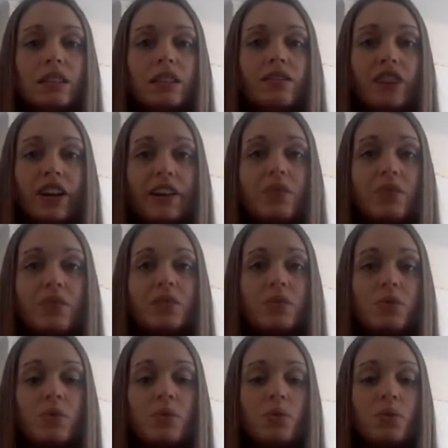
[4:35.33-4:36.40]
Fragrance
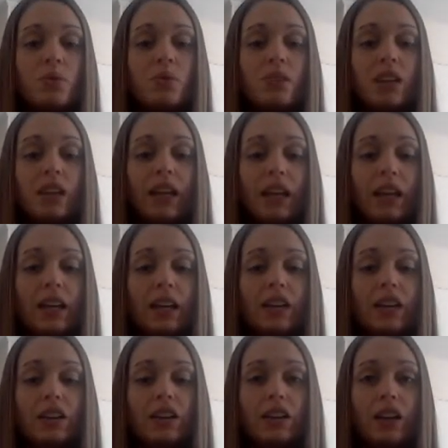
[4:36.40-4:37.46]
oils
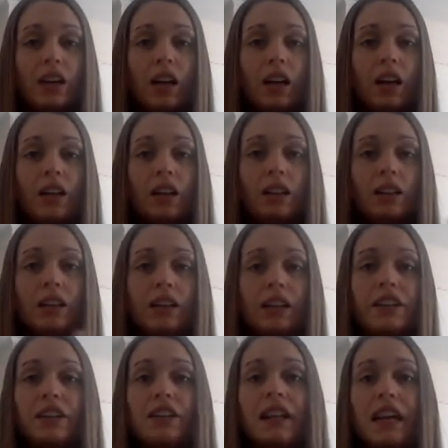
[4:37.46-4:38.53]
can
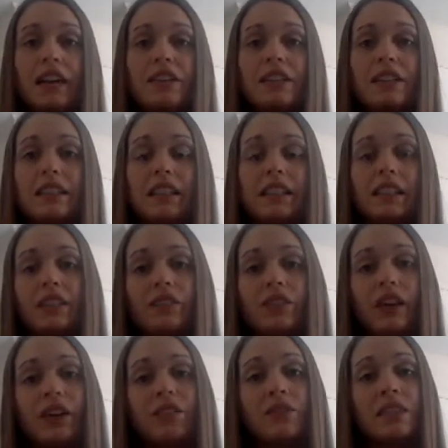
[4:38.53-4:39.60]
irritate your skin
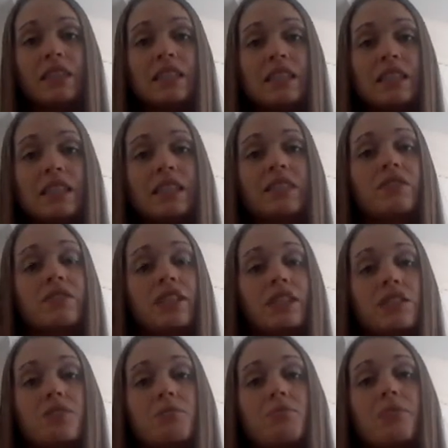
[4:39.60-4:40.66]
if you have really sensitive
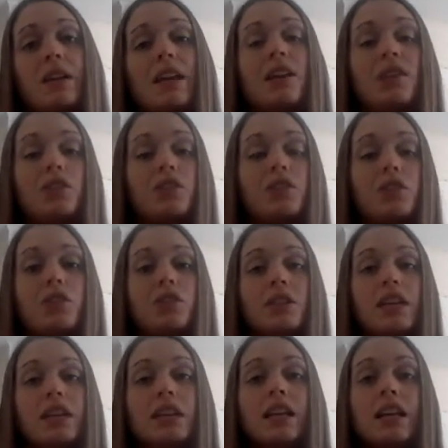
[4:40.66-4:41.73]
skin. So make sure you're
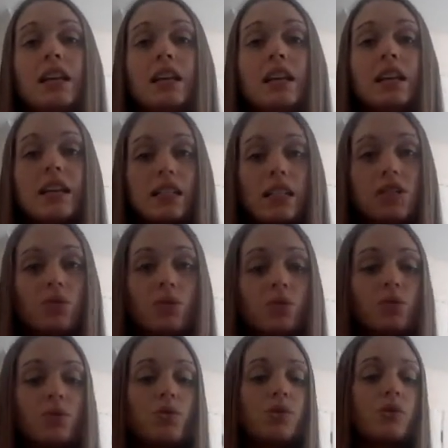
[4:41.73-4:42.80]
using essential
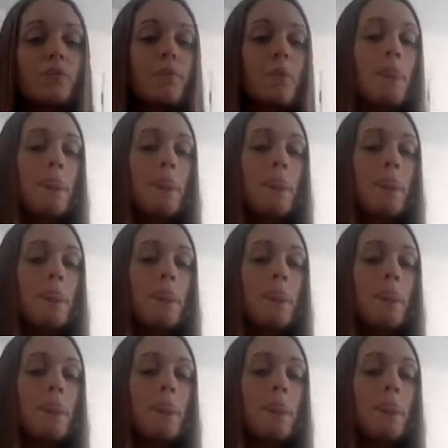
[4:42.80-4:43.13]
oils.